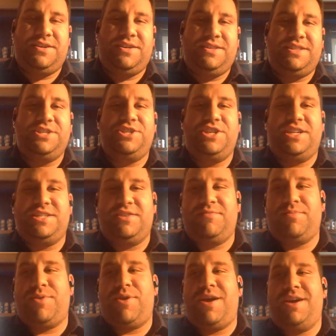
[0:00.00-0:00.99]
The Jets
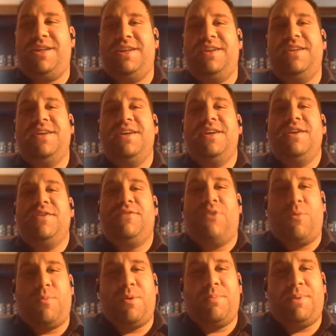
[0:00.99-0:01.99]
have brought in
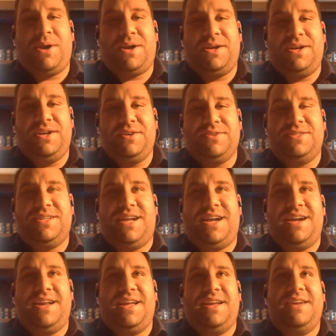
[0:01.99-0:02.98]
former Buccaneers
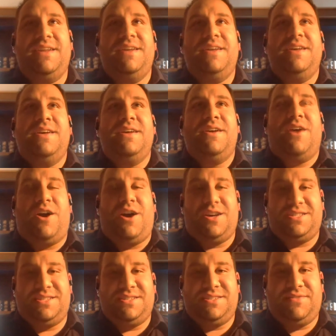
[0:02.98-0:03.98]
tight end
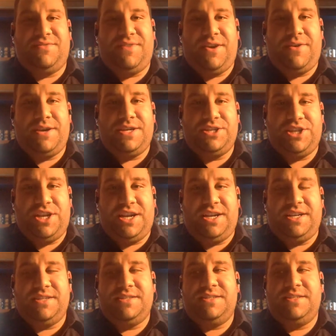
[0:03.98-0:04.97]
Austin
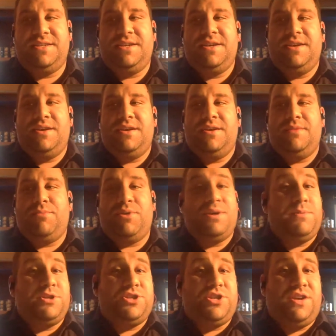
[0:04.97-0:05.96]
Seferian-Jenkins,
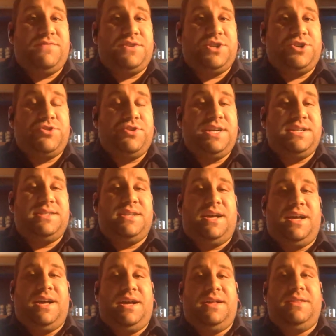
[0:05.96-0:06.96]
pretty much off the streets.
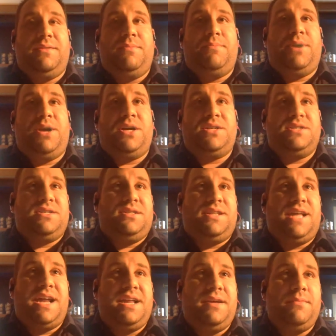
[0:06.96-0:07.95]
The Bucs
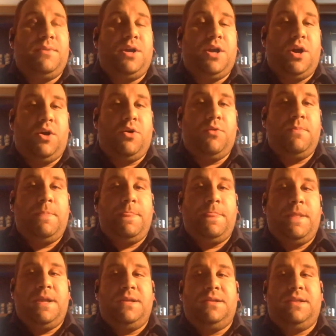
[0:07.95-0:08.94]
let him go
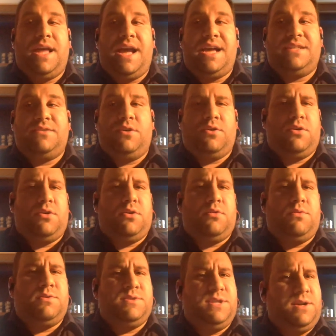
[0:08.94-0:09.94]

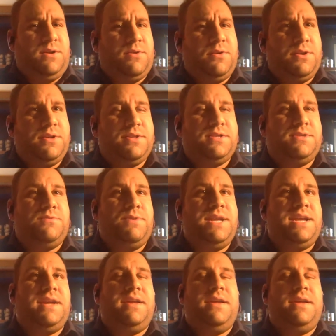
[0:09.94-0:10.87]
earlier this week